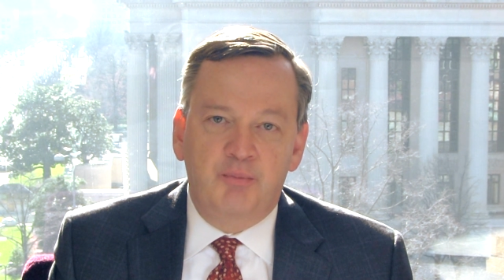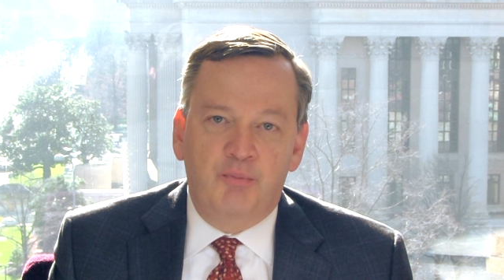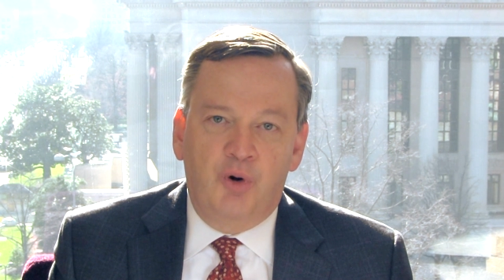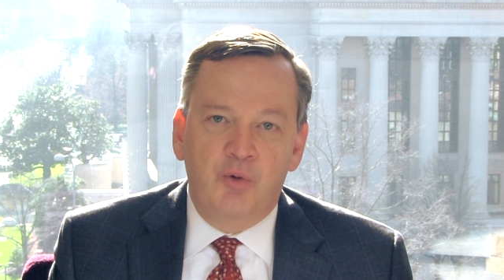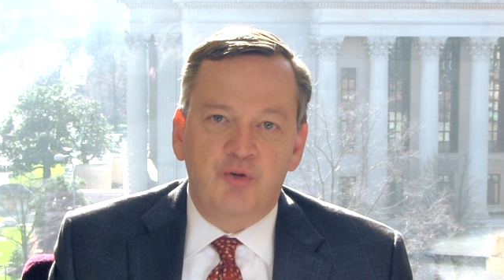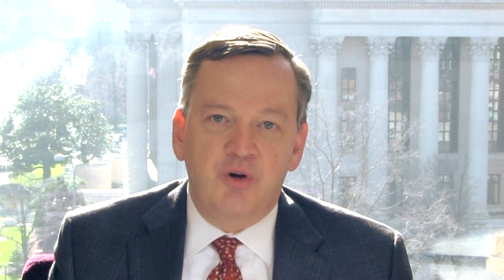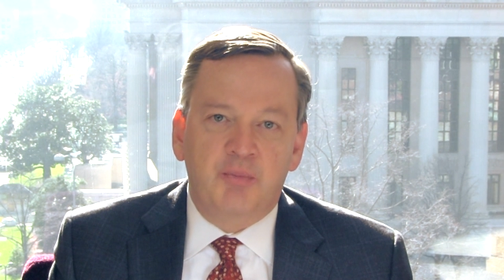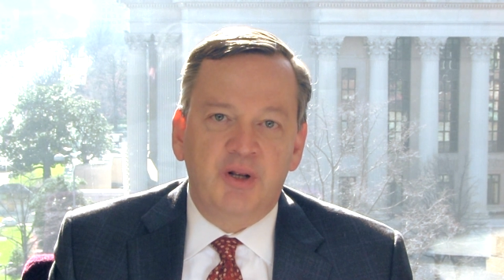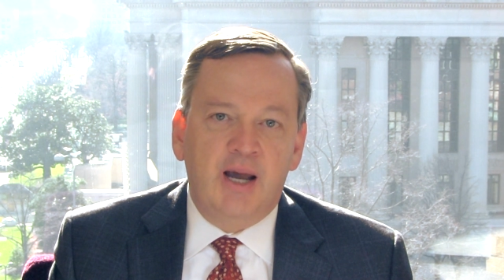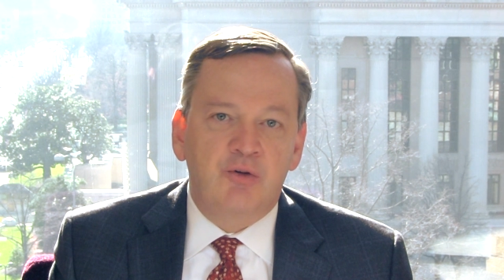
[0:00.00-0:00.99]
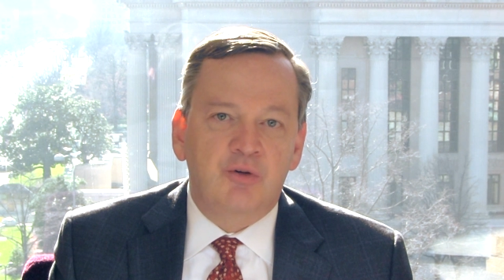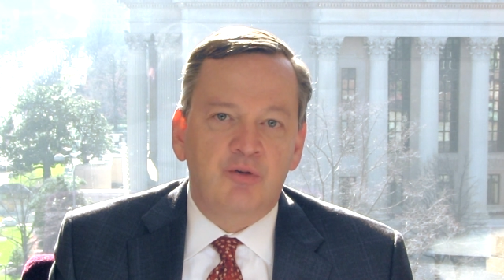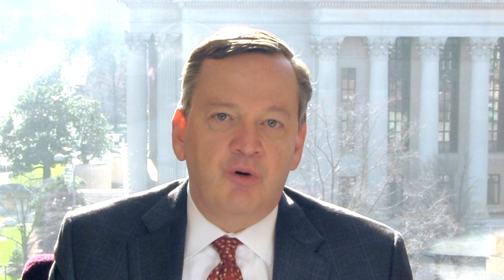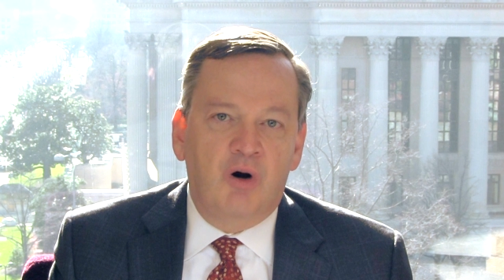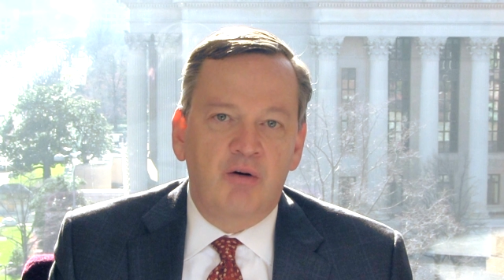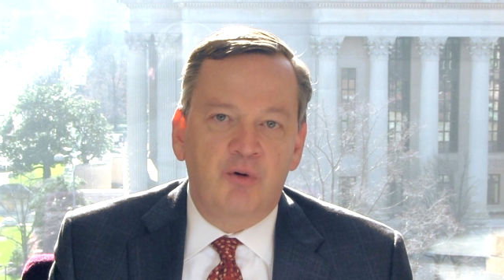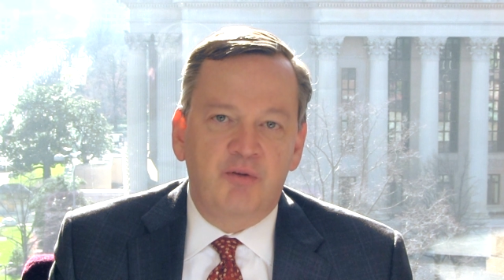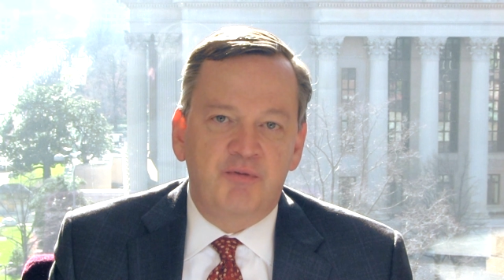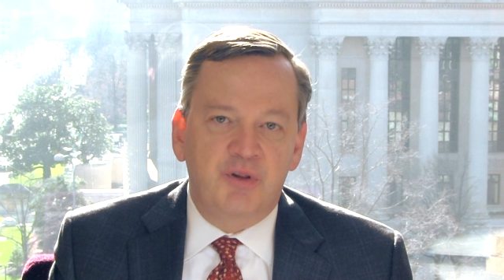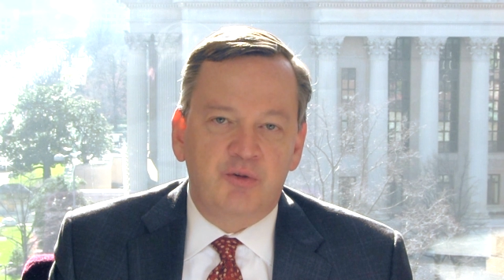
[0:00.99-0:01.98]
brokerage implications are for
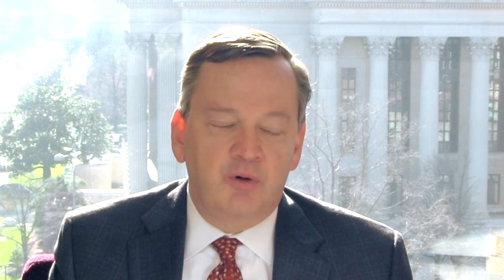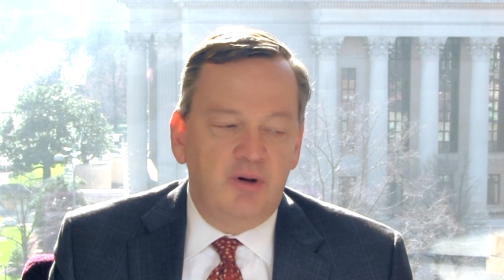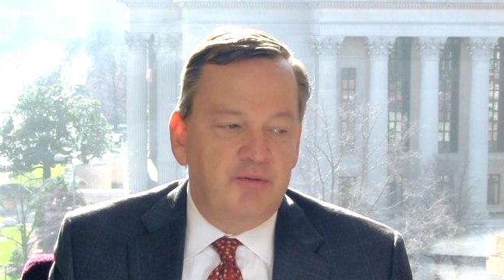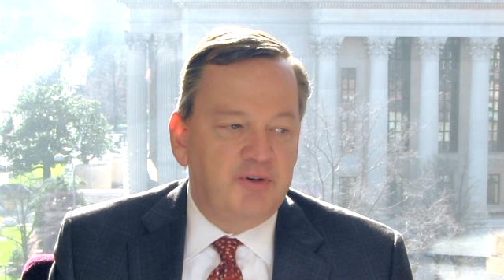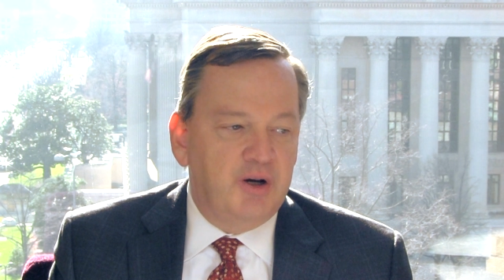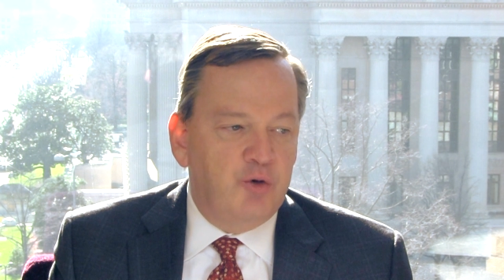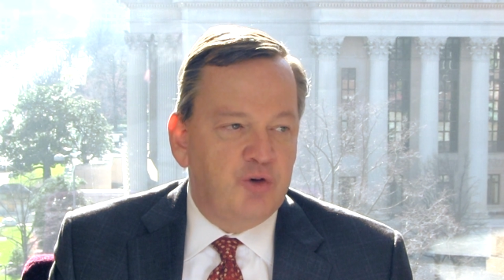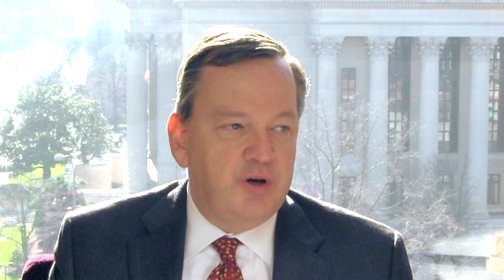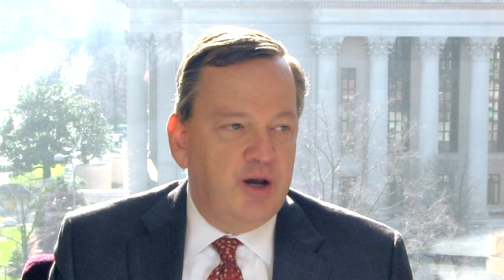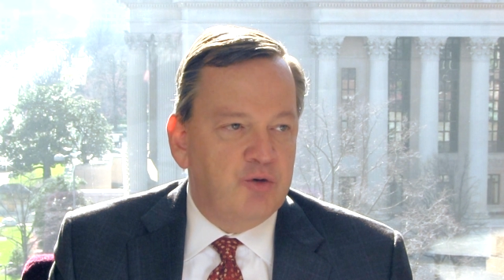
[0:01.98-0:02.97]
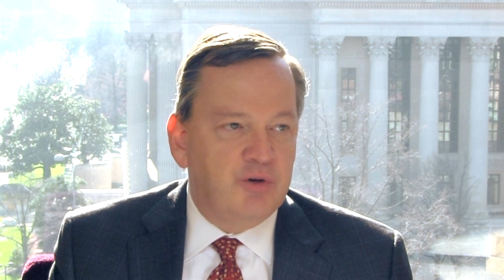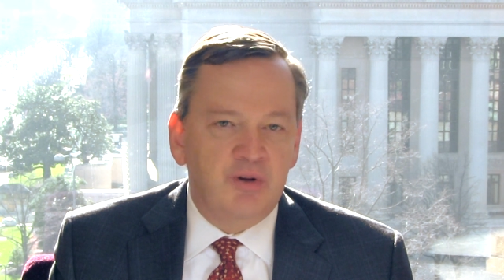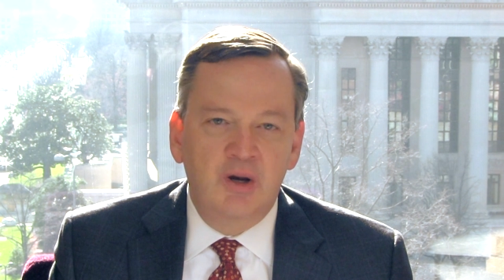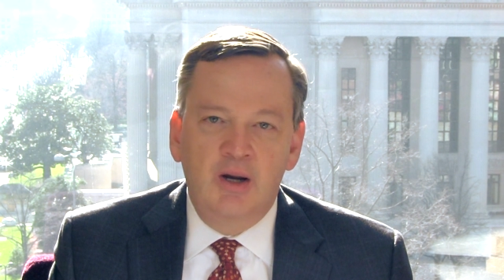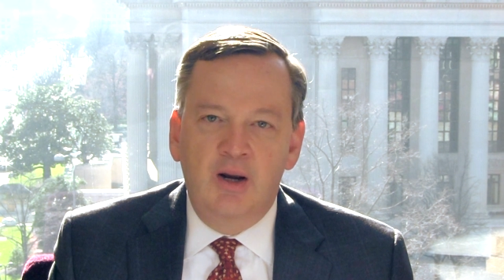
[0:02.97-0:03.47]
fiscal cliff negotiations.